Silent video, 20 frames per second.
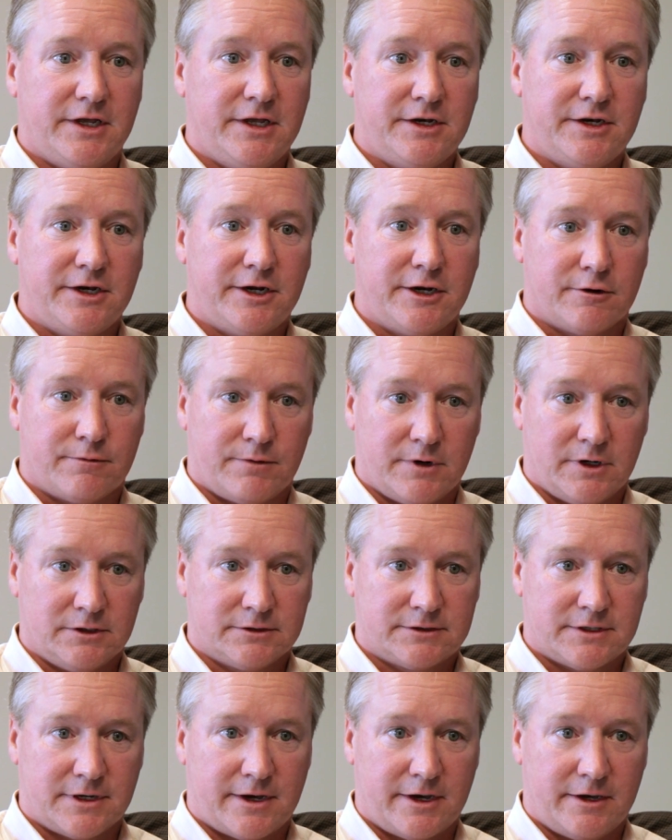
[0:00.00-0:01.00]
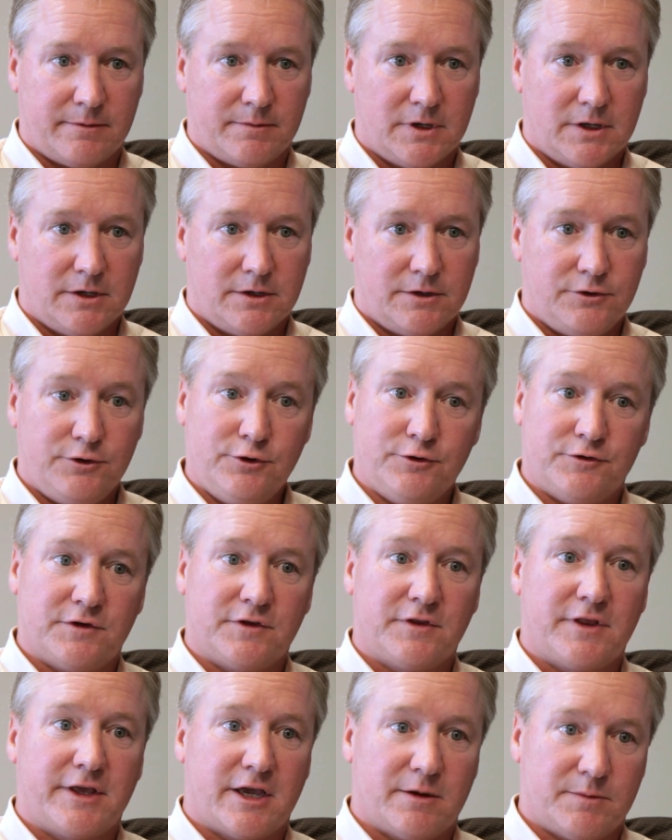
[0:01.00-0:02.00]
in near real time
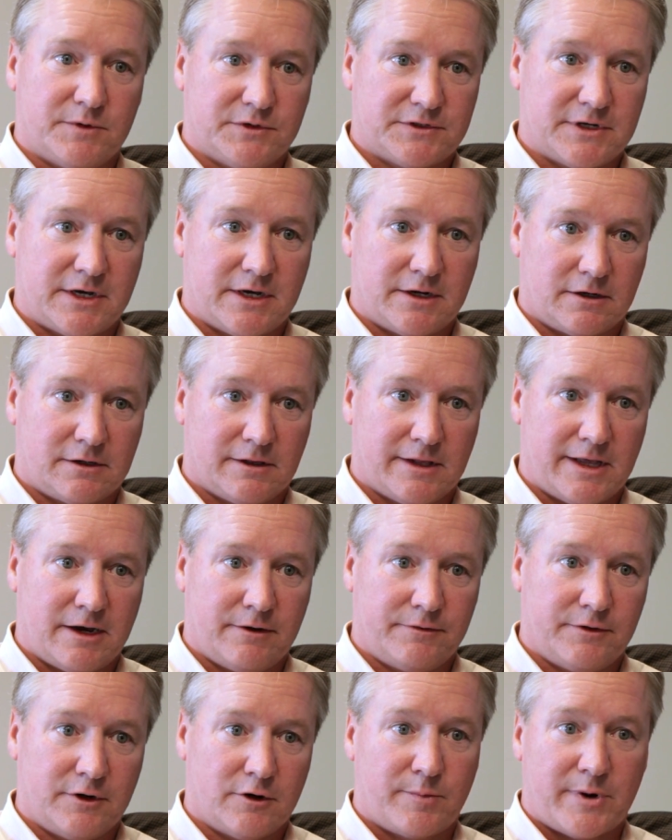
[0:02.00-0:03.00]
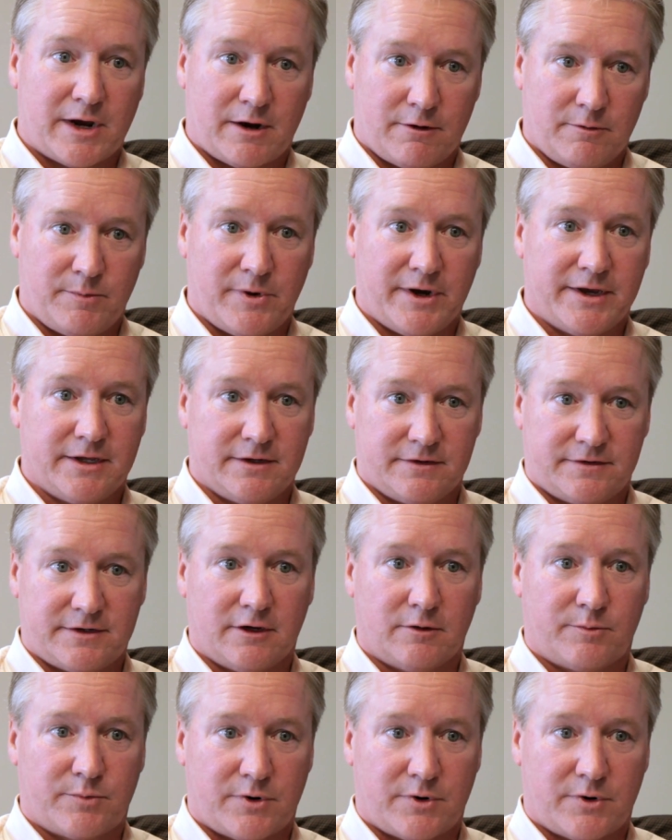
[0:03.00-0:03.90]
using the Amazon cloud that are powered by Intel